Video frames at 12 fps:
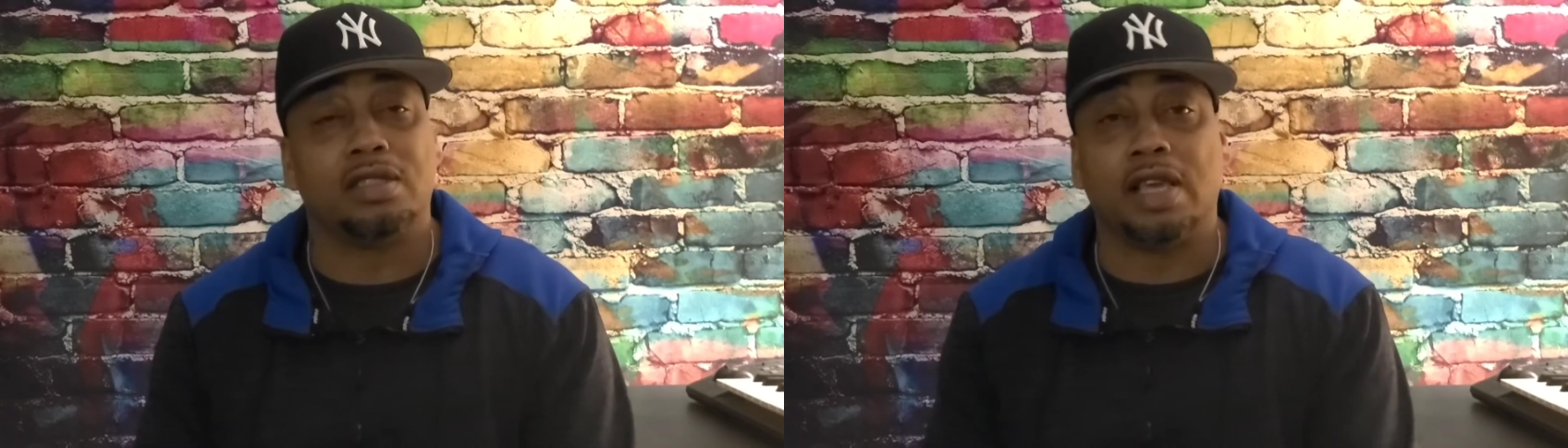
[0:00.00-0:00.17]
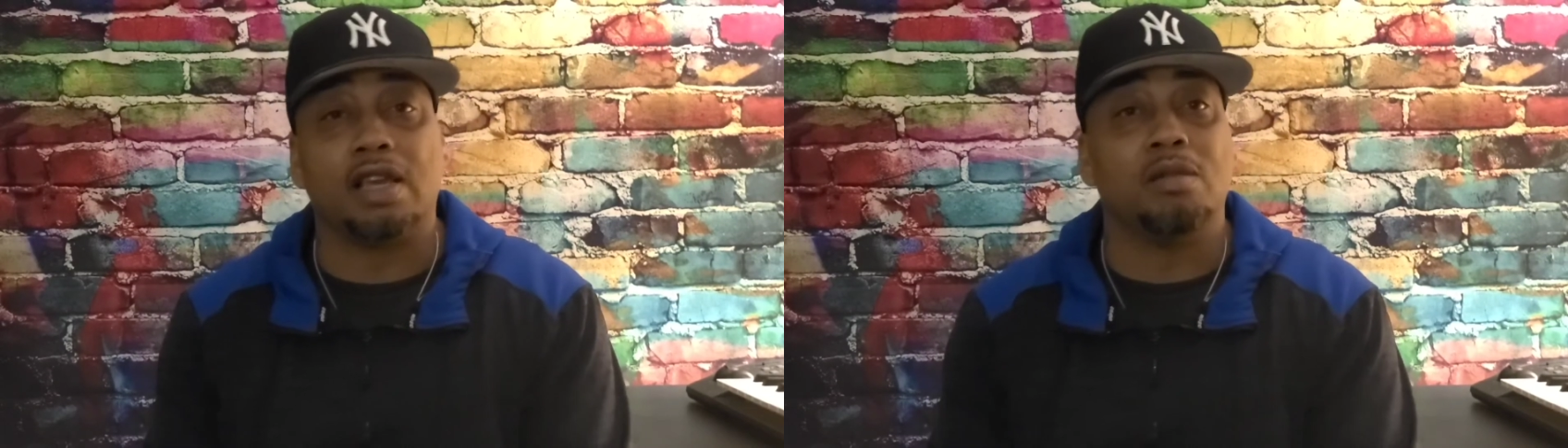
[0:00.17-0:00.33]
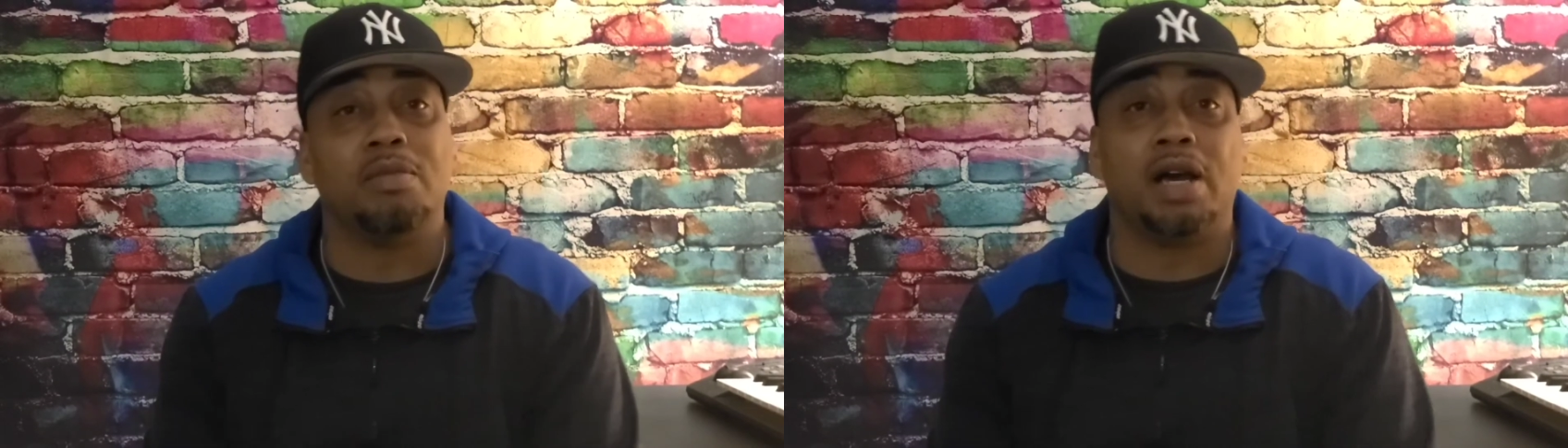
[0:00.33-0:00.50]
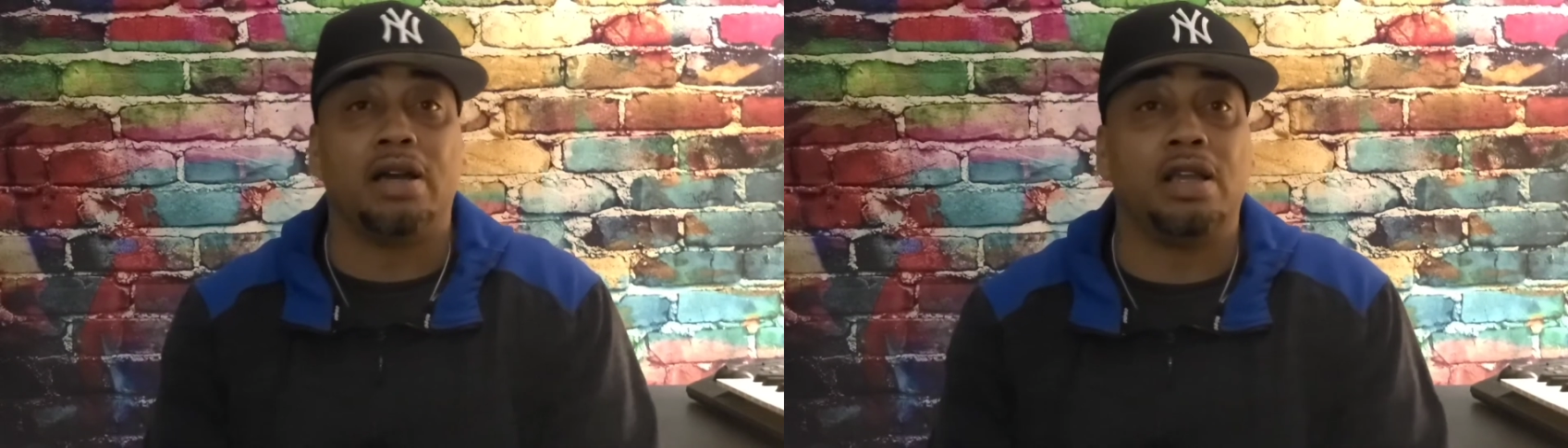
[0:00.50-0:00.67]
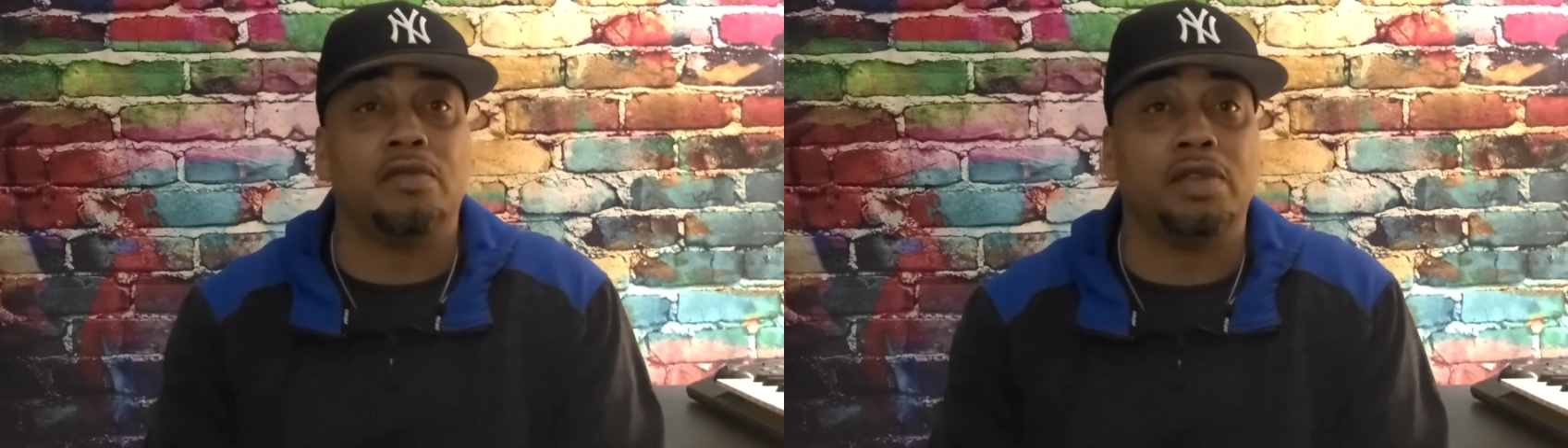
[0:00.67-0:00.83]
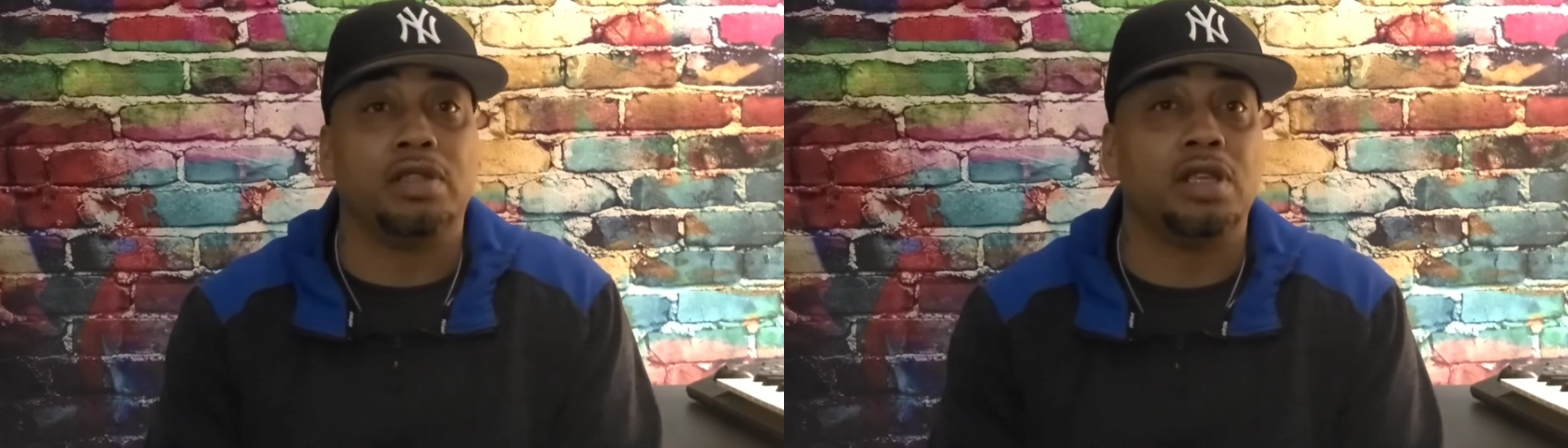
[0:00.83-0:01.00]
think about
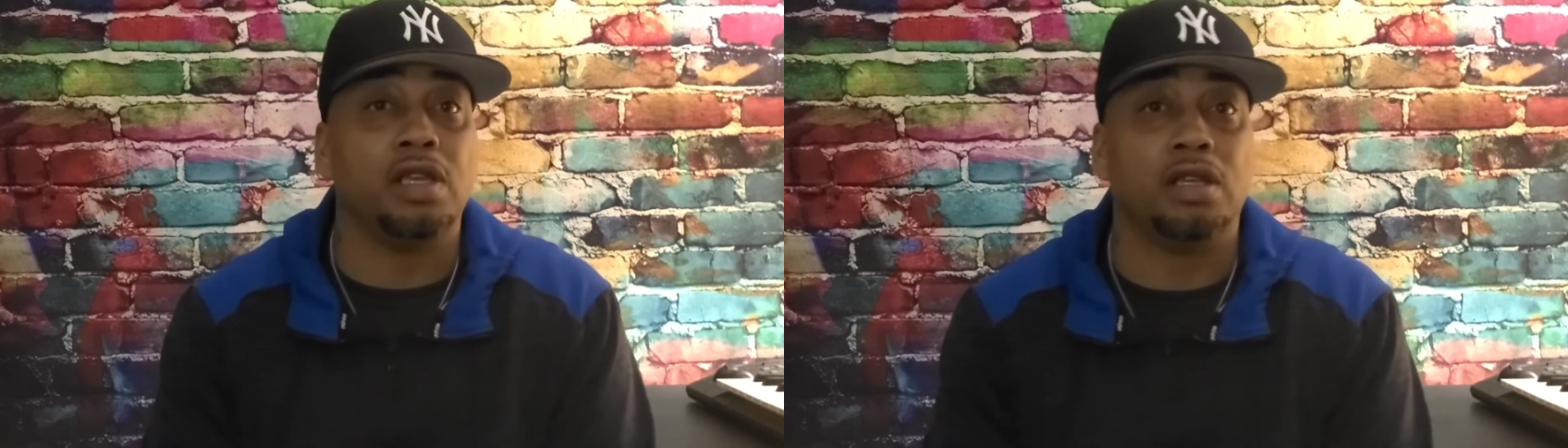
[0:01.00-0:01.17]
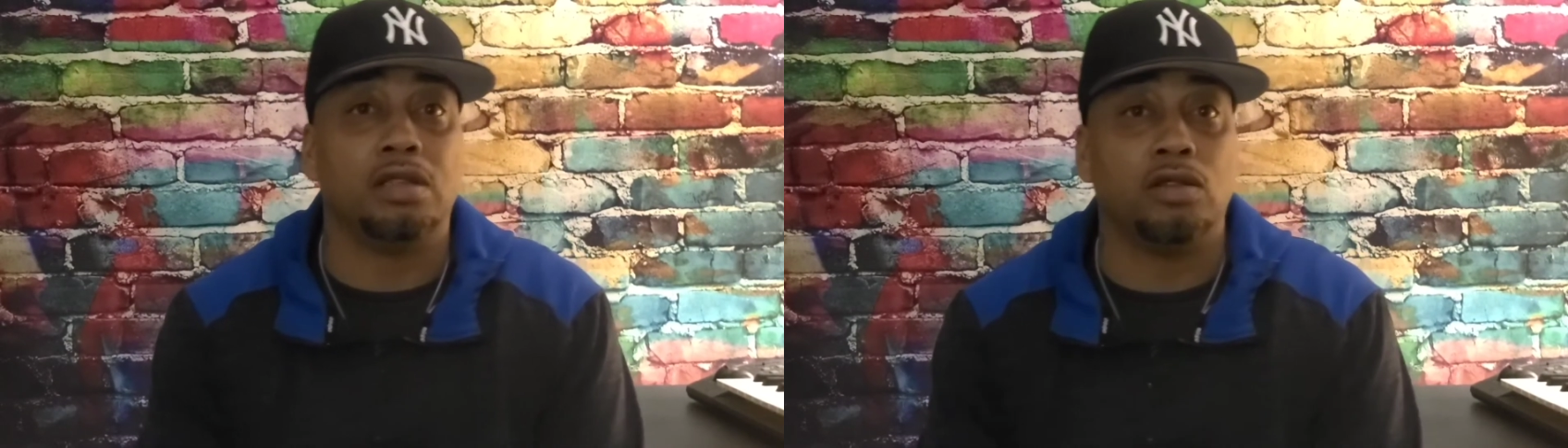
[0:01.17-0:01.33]
everything,